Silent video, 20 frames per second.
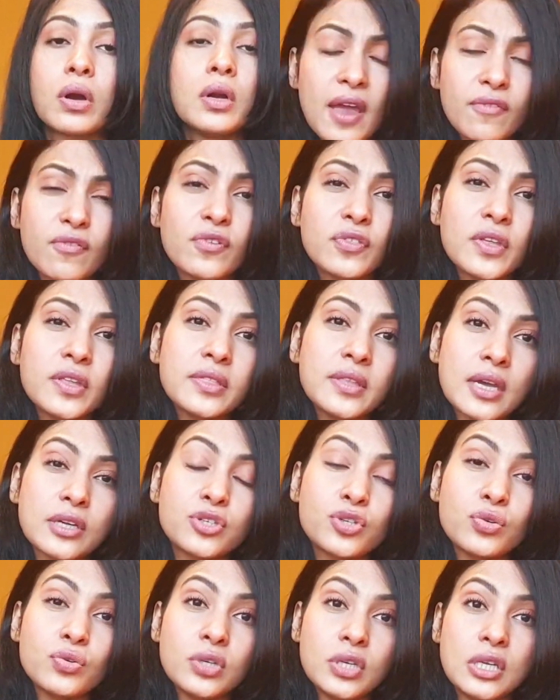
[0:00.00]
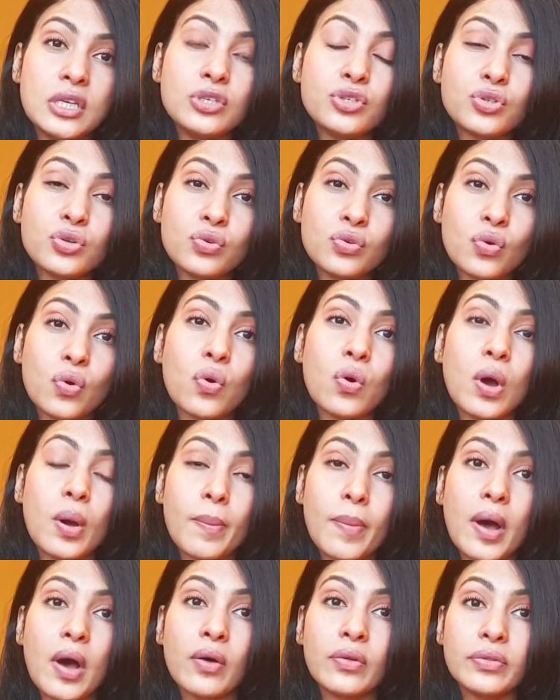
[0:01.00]
Everything that you need to know
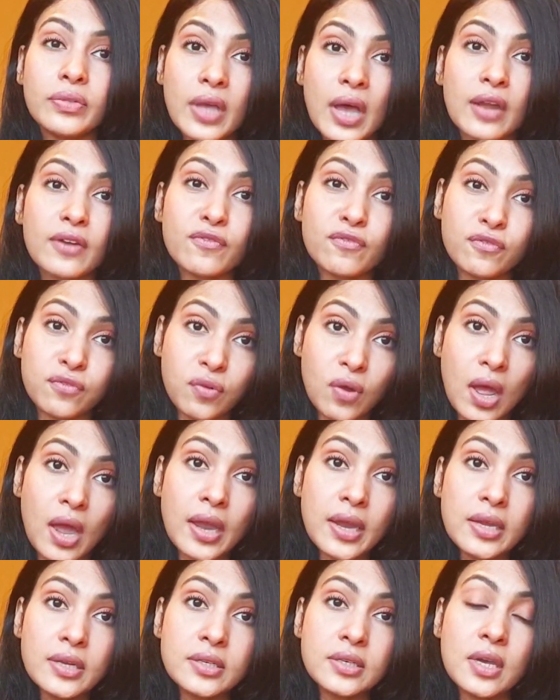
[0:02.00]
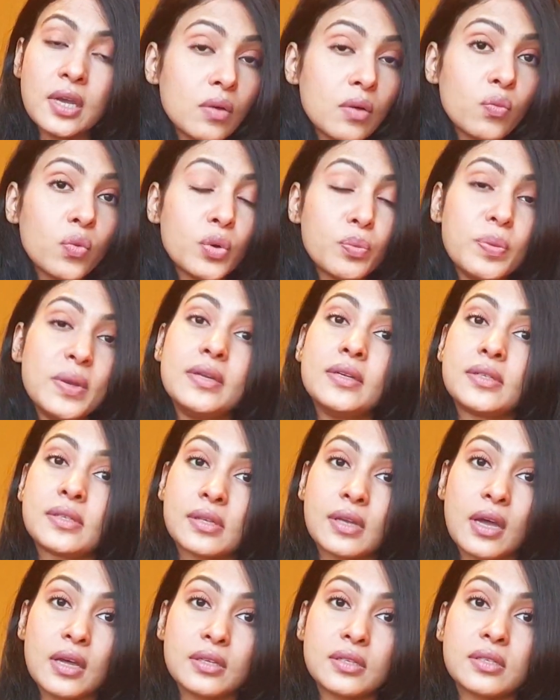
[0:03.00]
about that flight would be
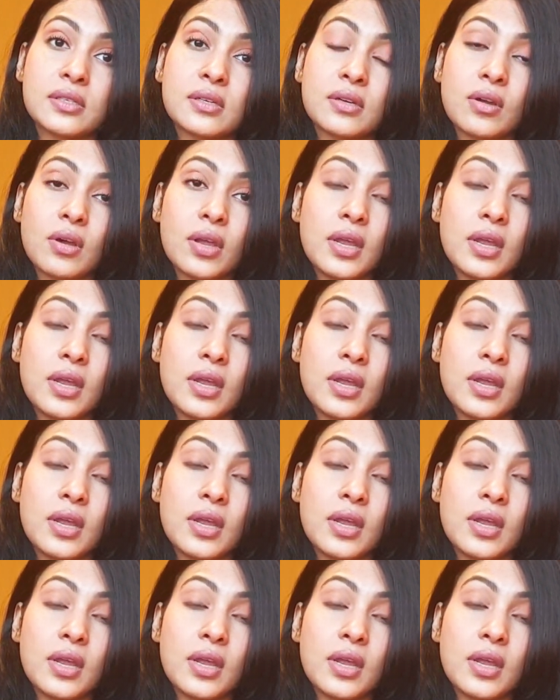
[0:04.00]
discussed